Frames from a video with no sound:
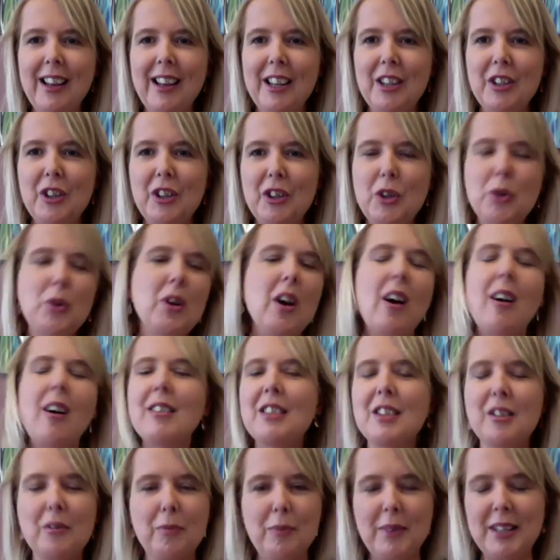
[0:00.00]
you
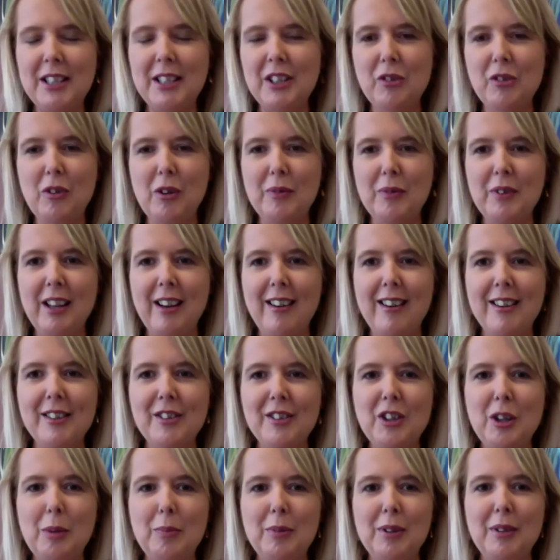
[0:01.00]
can't have missed her over the
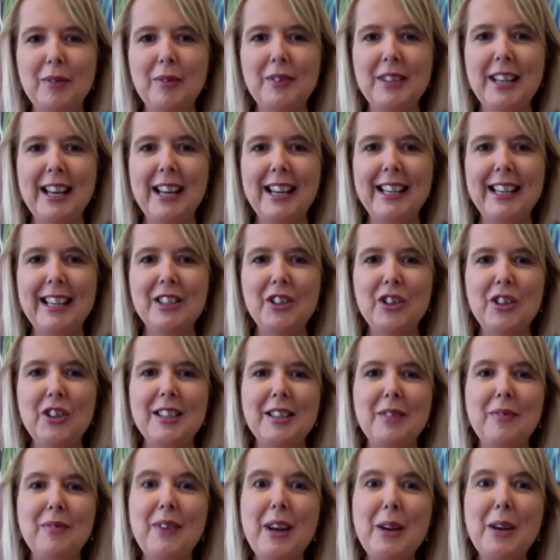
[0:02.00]
last couple of days.
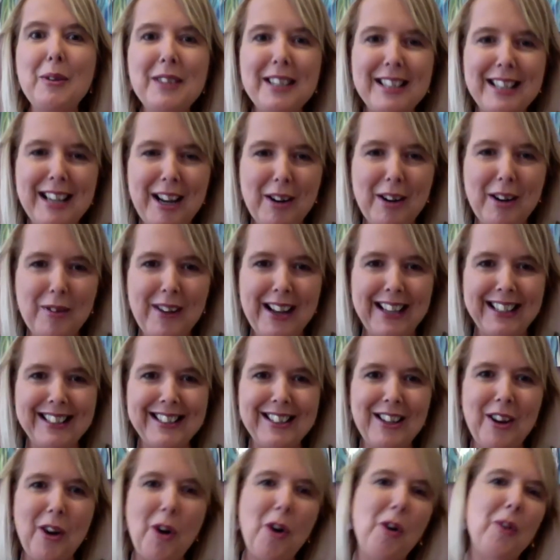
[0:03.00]
She's a founder
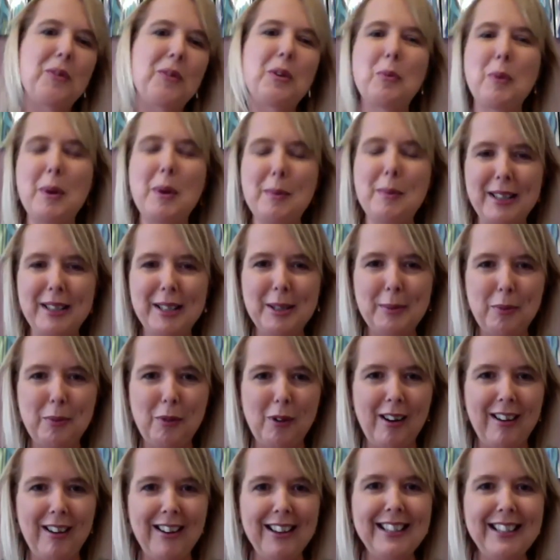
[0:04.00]
director of the Women's
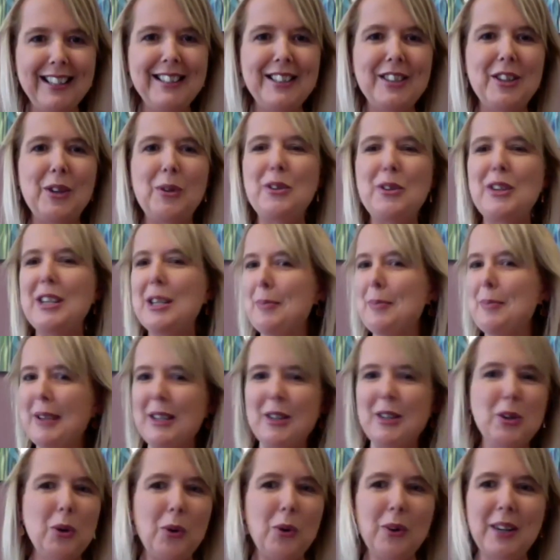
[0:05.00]
Prize, so she's been
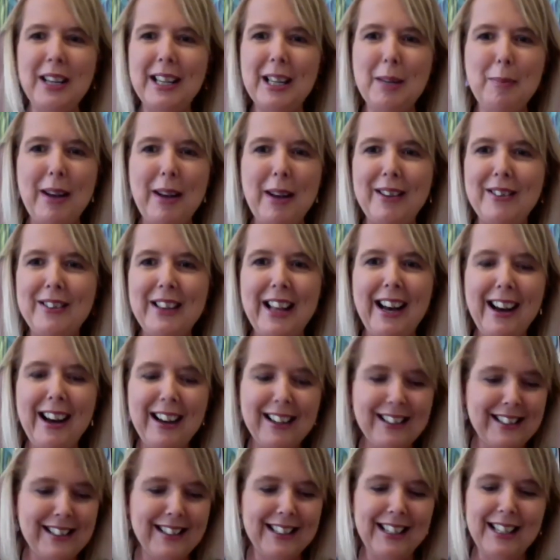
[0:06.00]
talking about
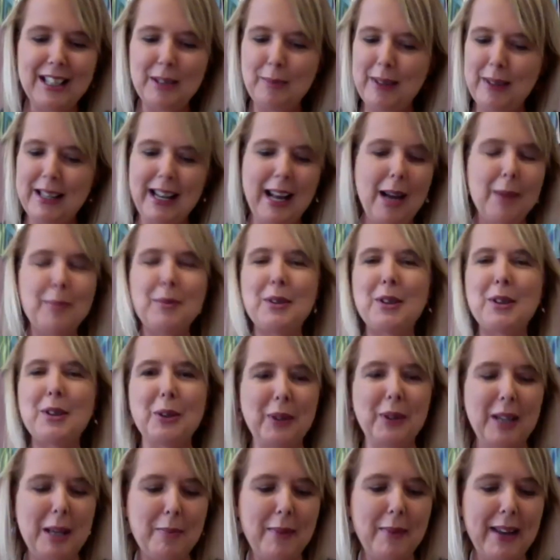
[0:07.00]
that, and it's been
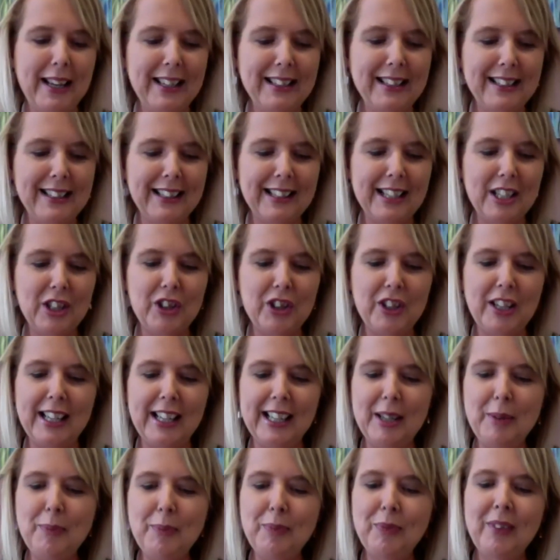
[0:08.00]
absolutely amazing this
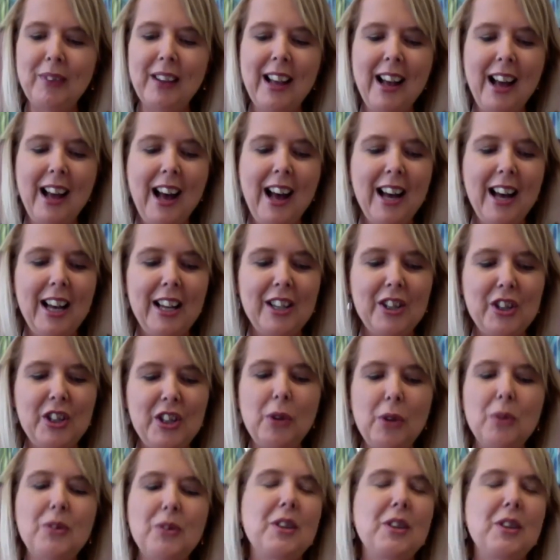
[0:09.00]
year. She also